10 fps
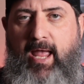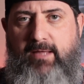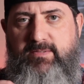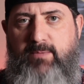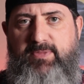
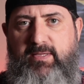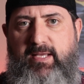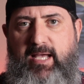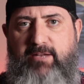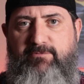and something
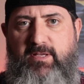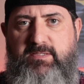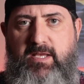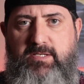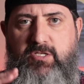that kind of
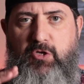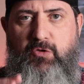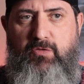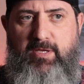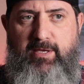fits
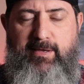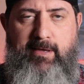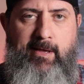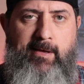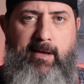into
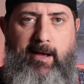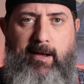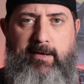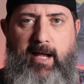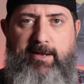the
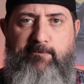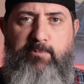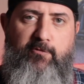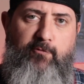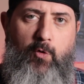kind of
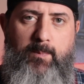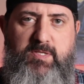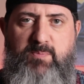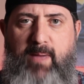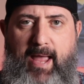
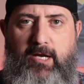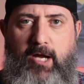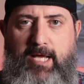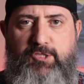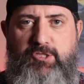performance
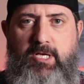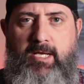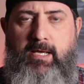bagger-esh